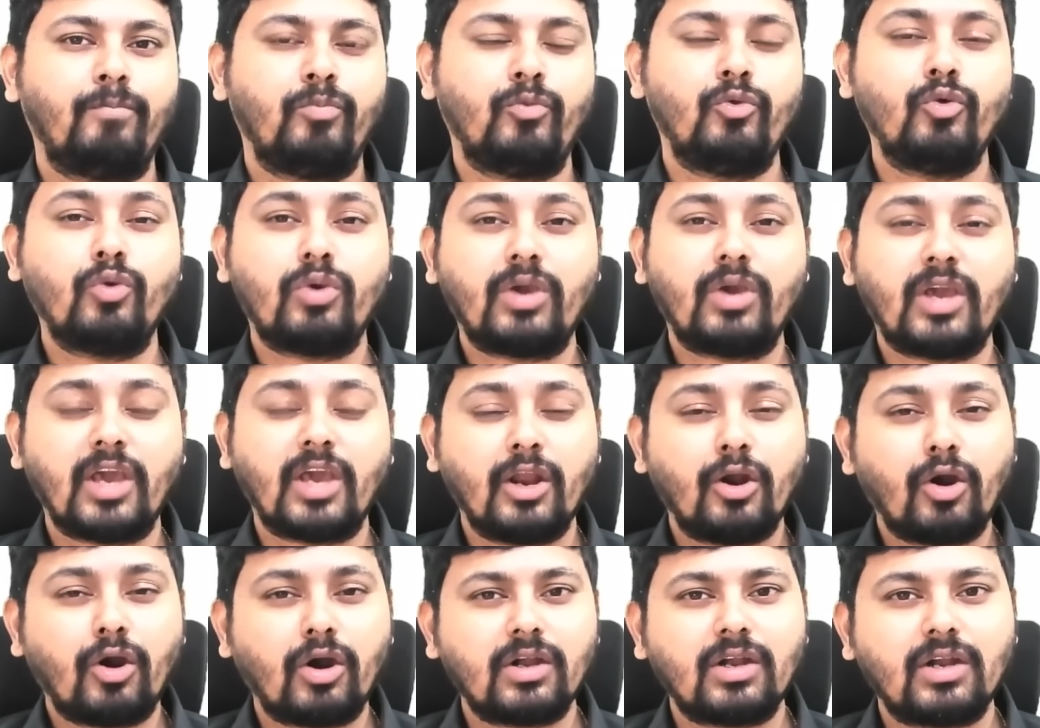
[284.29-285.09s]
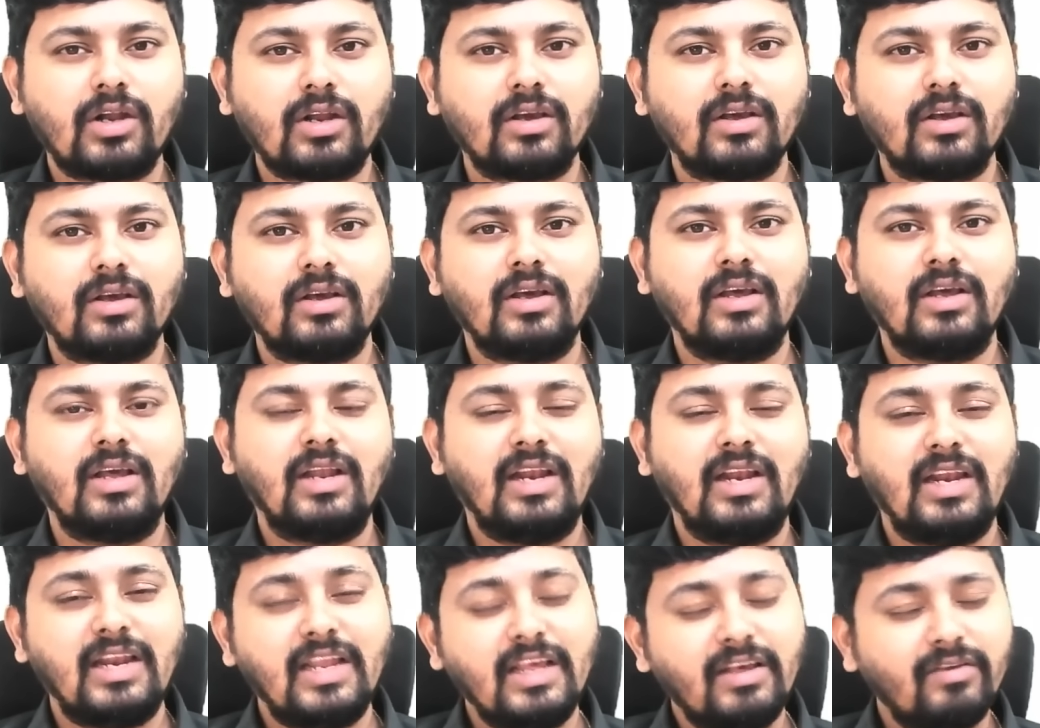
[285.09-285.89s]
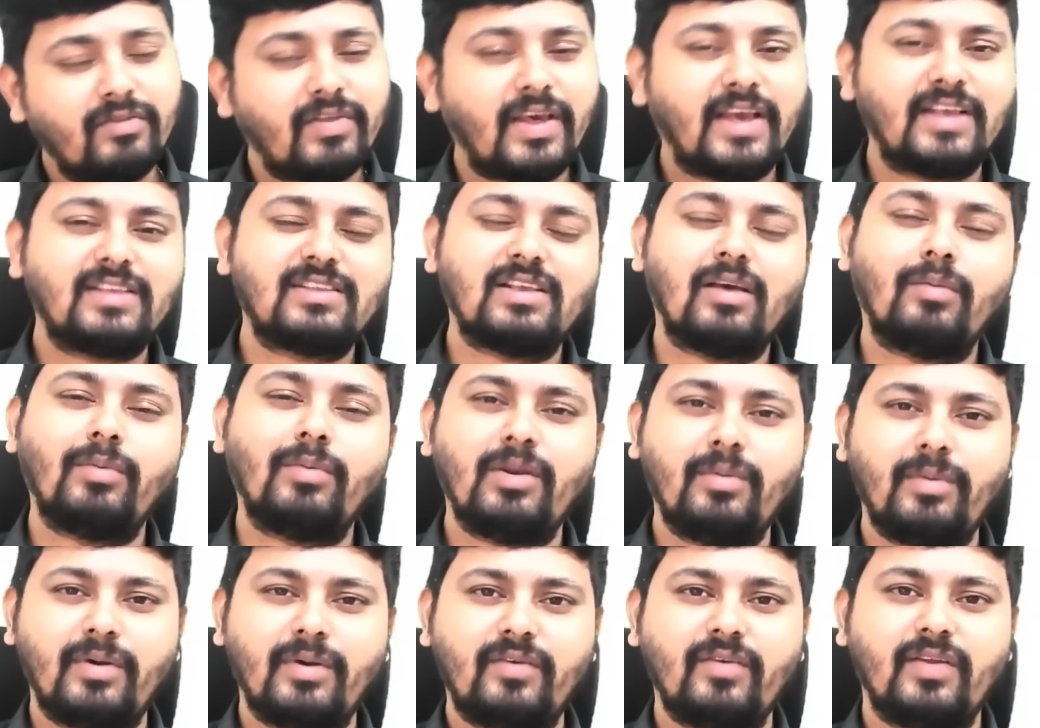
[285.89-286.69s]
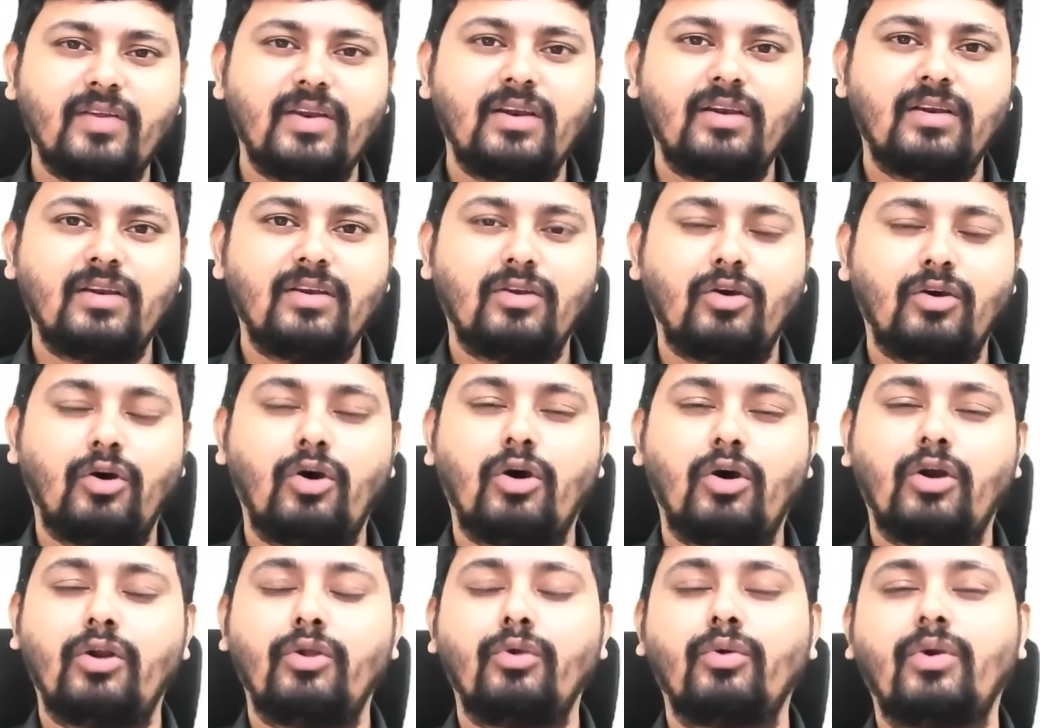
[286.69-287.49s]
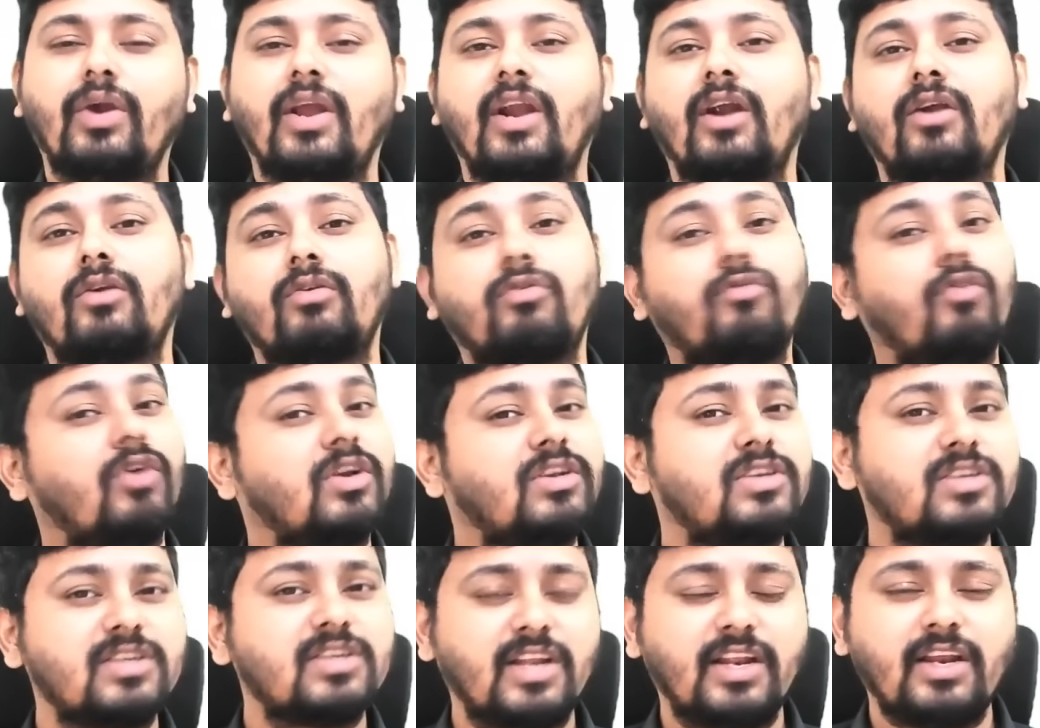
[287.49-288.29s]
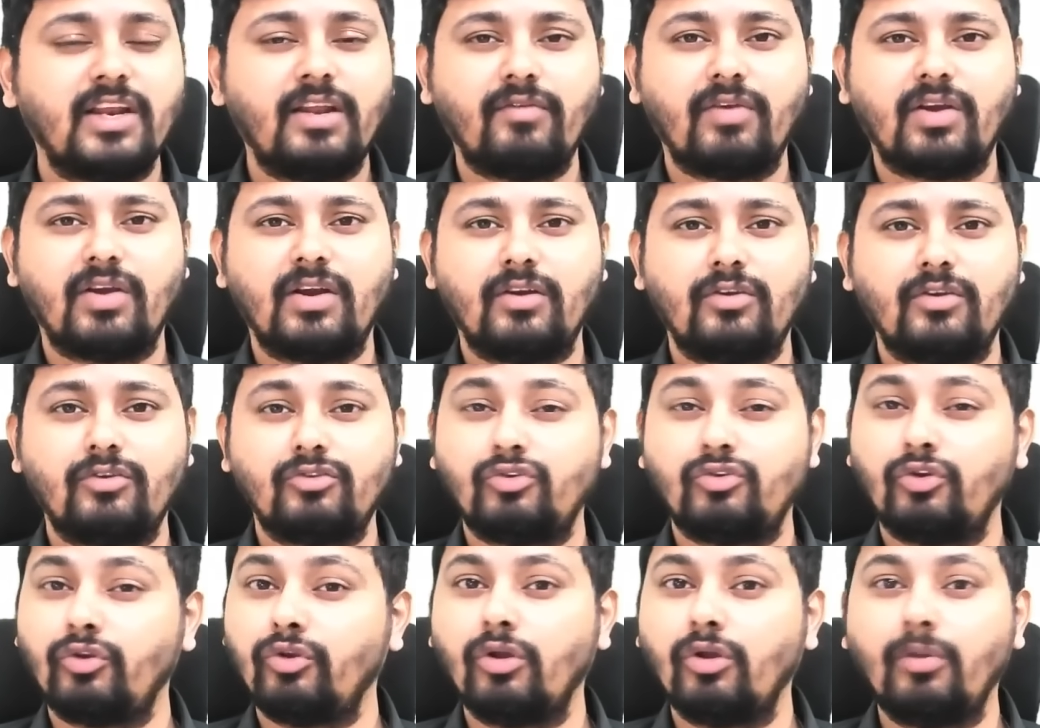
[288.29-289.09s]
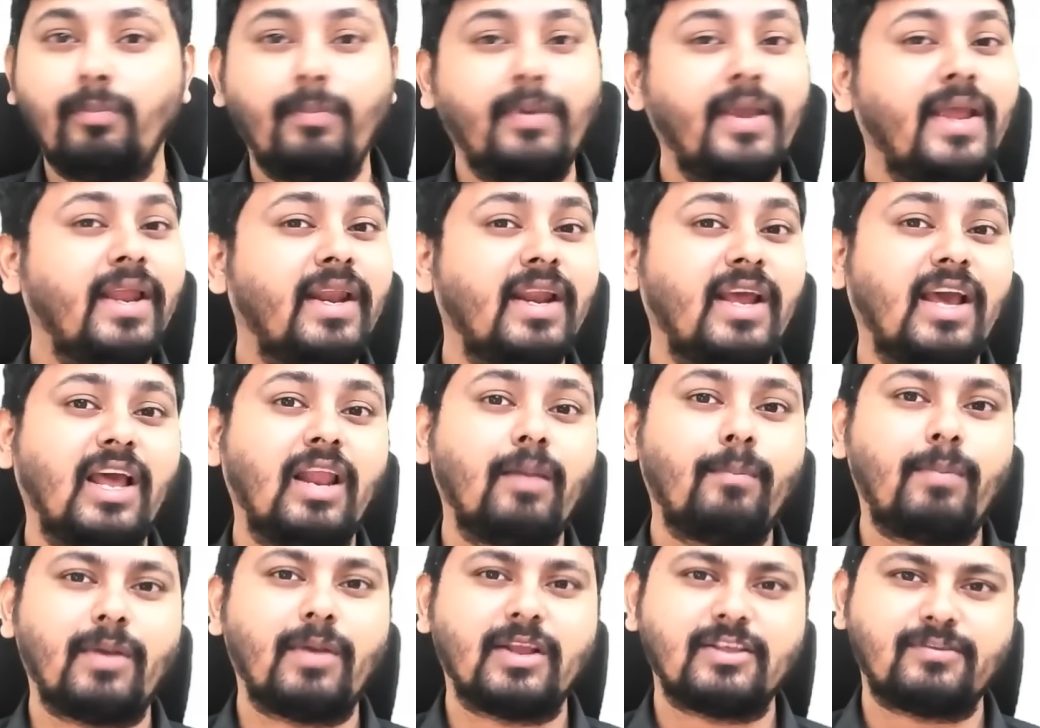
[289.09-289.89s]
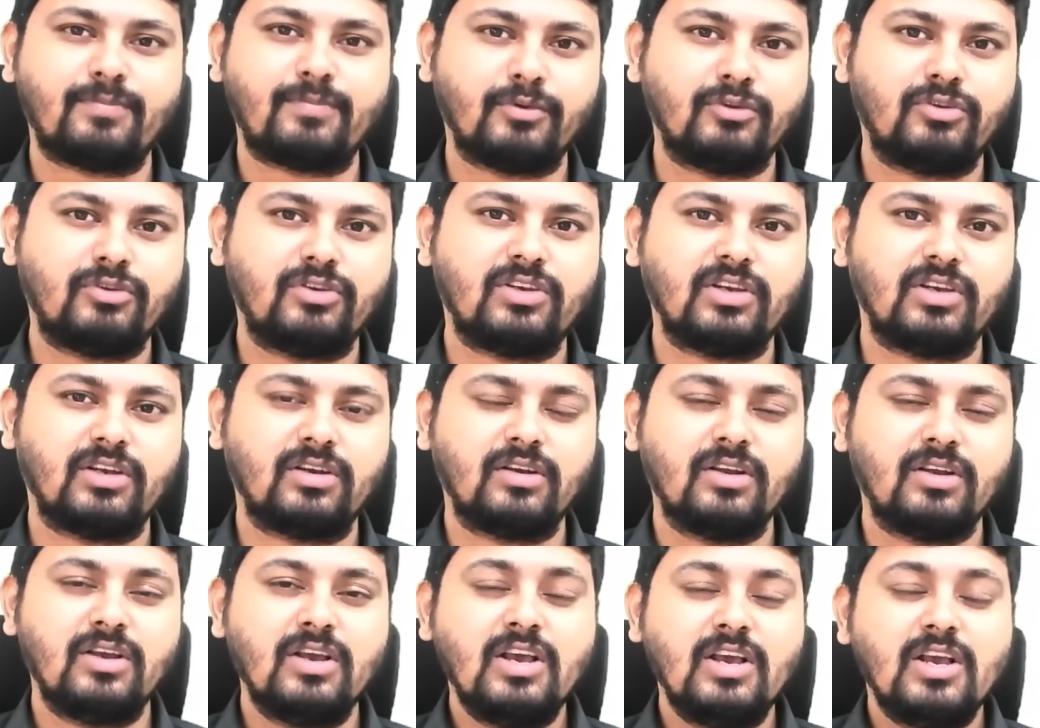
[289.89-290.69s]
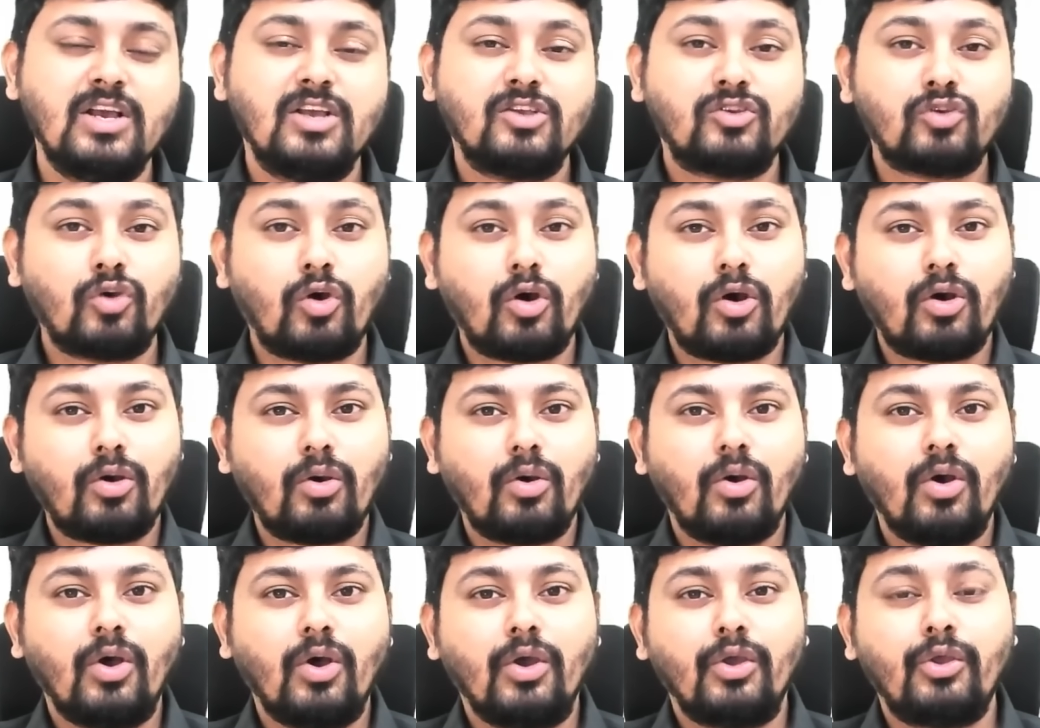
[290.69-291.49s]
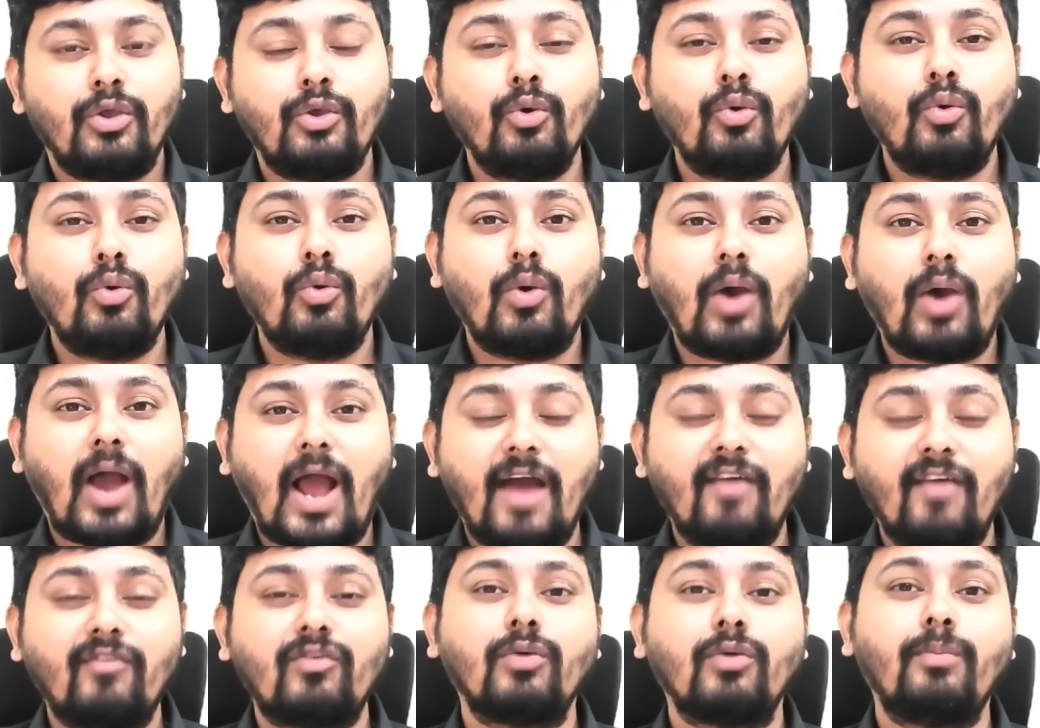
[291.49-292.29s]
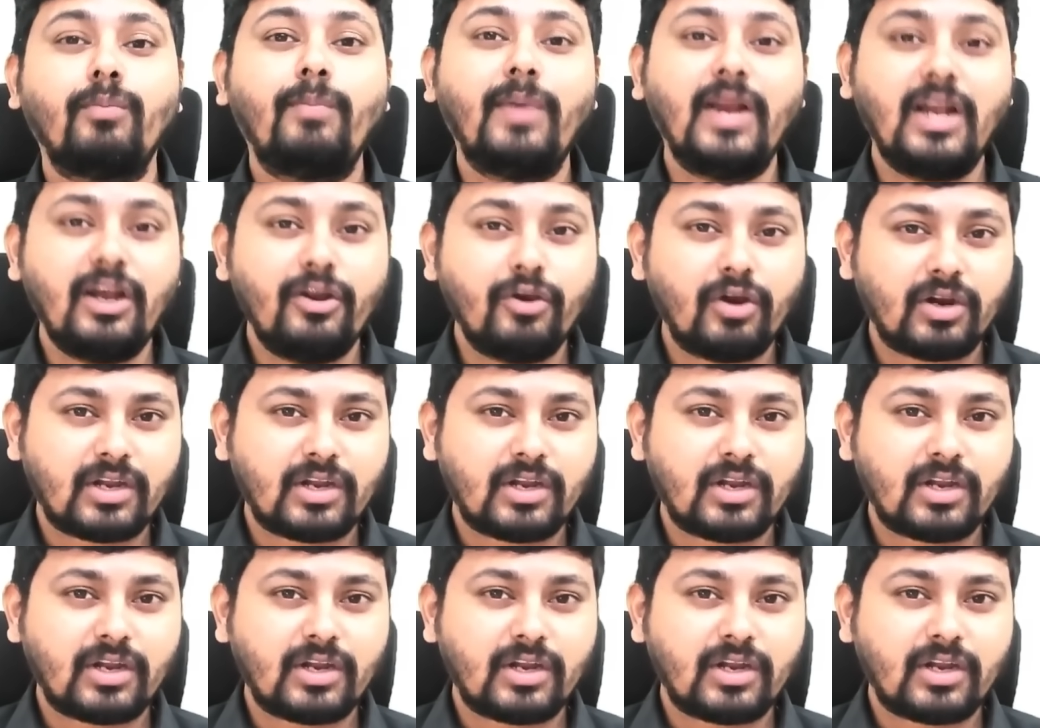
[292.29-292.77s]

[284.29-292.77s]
You cannot leave the exam in between, or you cannot question anyone. So you'll be in a helpless position. So you have to build your